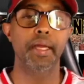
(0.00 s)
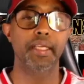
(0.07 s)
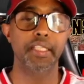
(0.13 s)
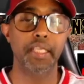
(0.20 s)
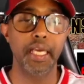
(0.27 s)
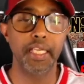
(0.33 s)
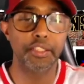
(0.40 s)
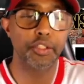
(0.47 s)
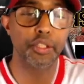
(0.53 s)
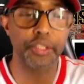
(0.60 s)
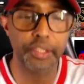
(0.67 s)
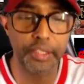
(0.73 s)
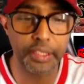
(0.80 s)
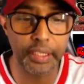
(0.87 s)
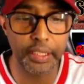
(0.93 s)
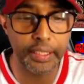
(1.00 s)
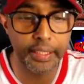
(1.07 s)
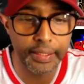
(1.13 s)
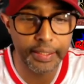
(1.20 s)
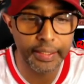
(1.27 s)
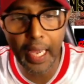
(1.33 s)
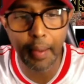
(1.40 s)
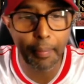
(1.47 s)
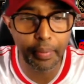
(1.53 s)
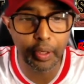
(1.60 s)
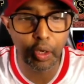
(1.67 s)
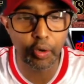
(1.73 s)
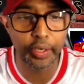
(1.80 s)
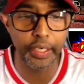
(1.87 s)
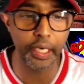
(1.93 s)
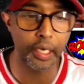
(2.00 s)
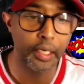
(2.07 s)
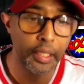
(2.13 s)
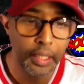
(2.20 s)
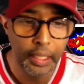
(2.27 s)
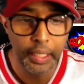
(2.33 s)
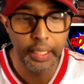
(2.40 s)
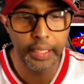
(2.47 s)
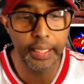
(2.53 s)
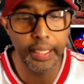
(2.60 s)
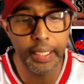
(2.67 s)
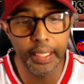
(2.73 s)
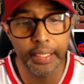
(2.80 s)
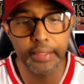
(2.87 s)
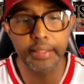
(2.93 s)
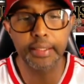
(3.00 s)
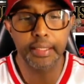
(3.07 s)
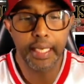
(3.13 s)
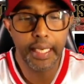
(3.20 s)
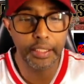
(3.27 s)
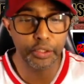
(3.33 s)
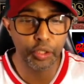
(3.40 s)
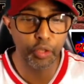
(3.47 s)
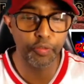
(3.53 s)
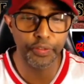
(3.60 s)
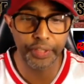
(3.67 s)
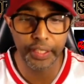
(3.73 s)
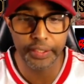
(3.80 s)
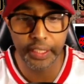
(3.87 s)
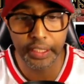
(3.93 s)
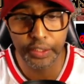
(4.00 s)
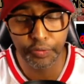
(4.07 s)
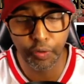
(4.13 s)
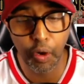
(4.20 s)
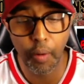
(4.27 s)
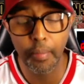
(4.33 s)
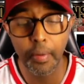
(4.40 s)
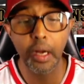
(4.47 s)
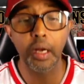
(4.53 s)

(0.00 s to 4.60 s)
as you can see down below here, it's Enzo Fernandez from